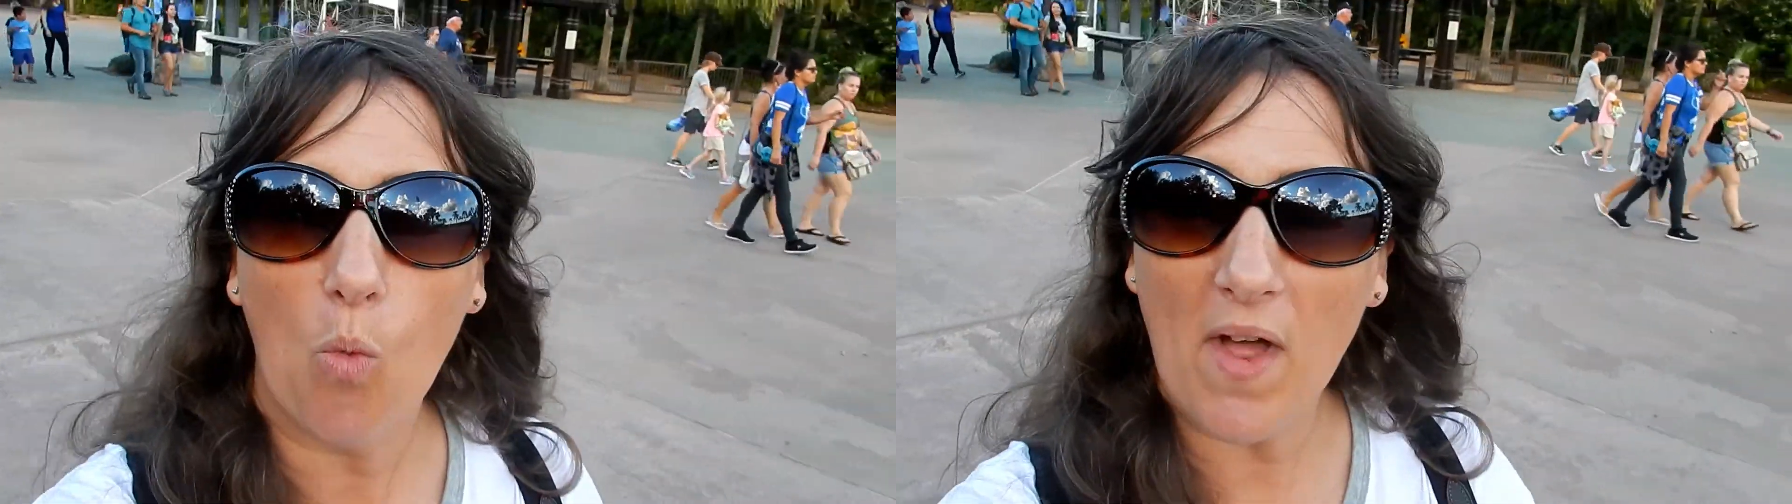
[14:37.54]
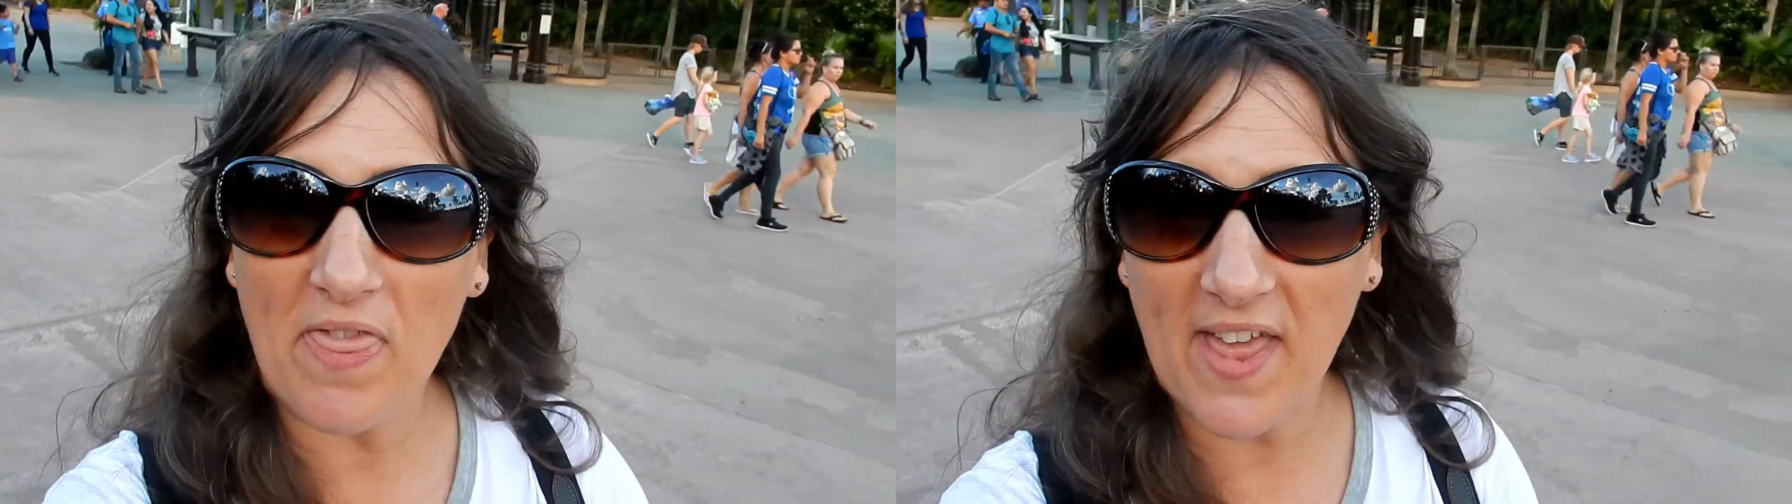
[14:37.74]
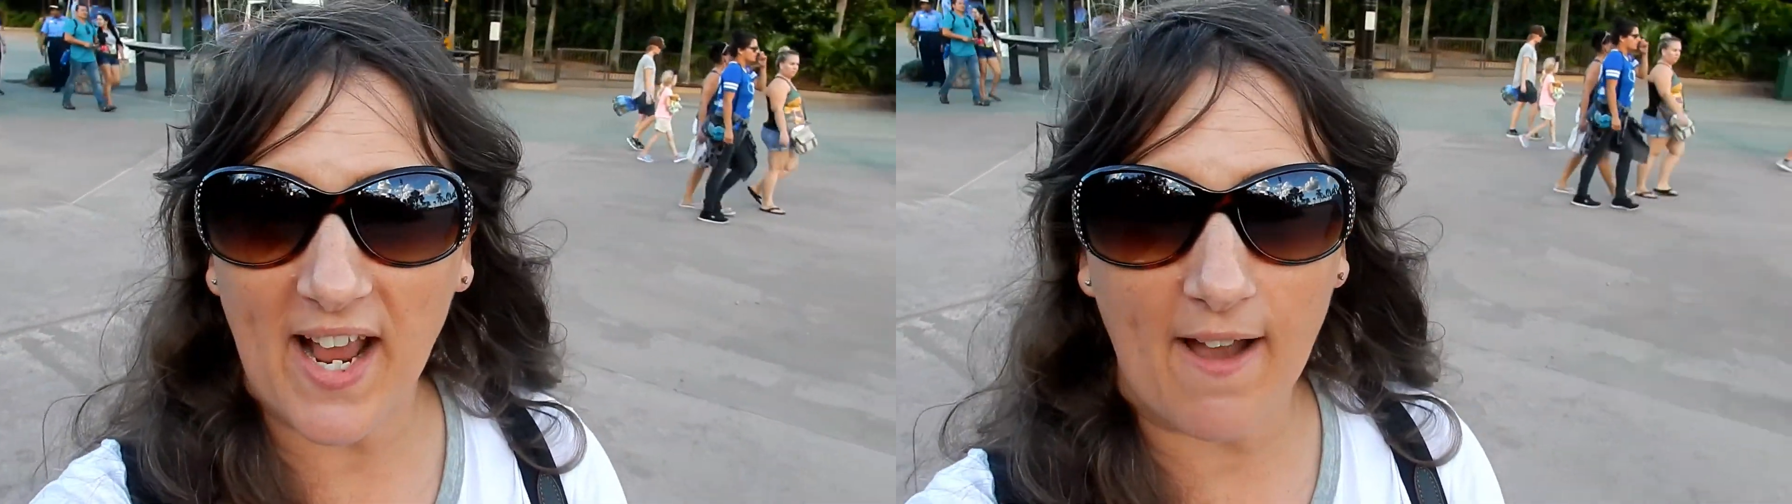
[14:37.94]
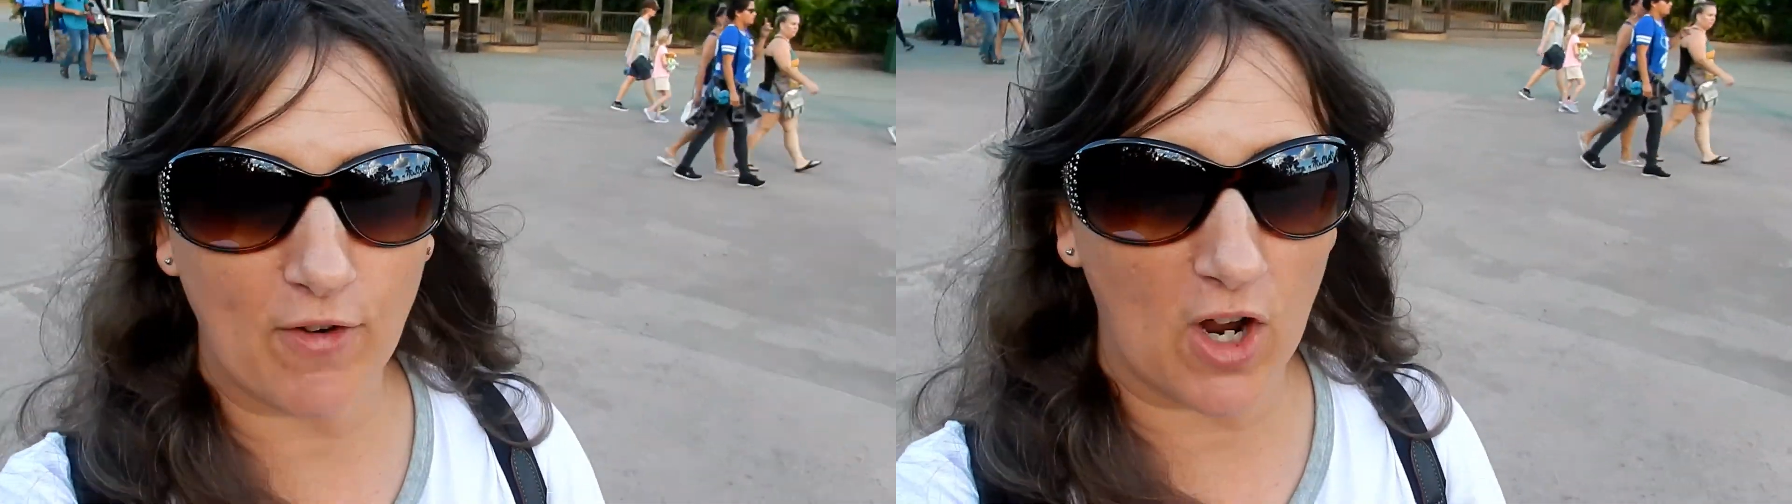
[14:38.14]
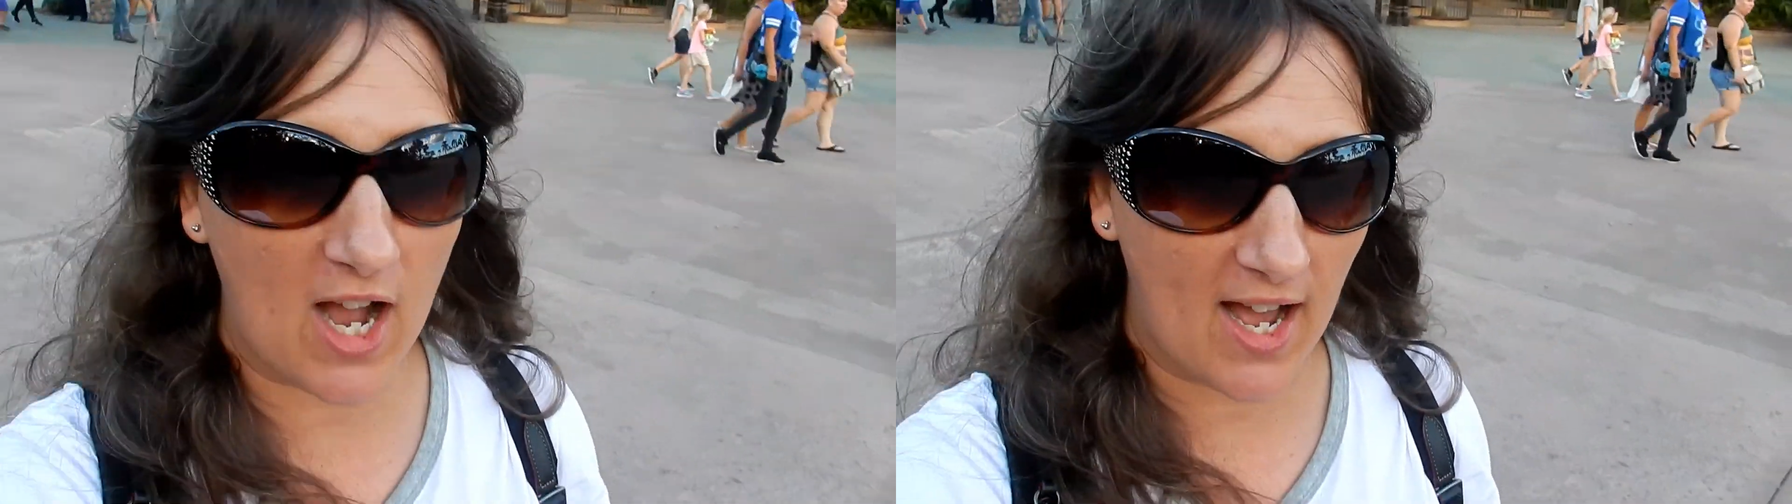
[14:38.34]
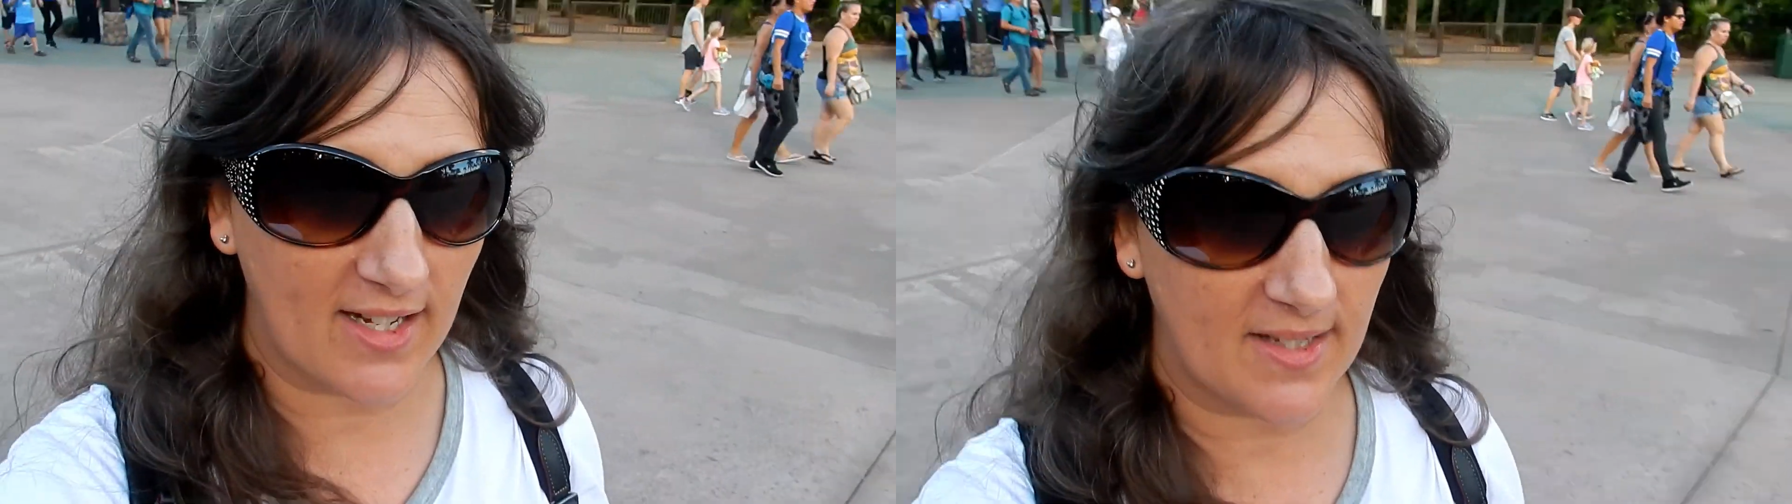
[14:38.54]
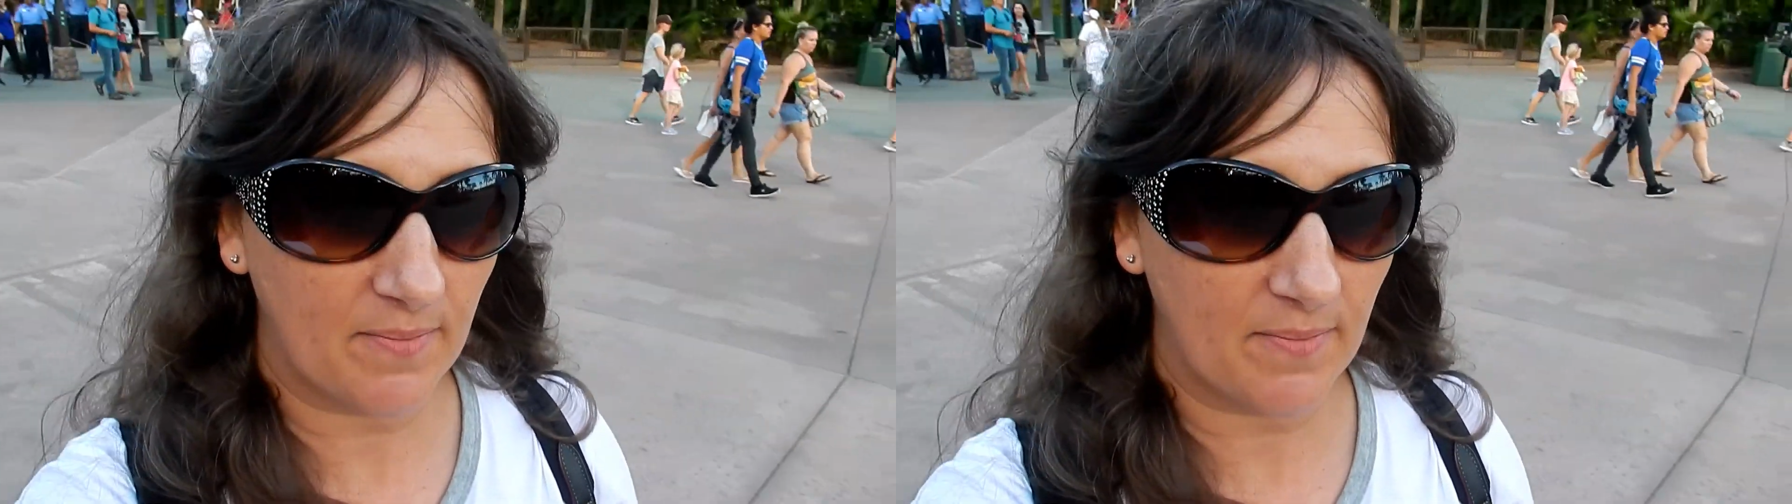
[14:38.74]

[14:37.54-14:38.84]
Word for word: One thing I forgot,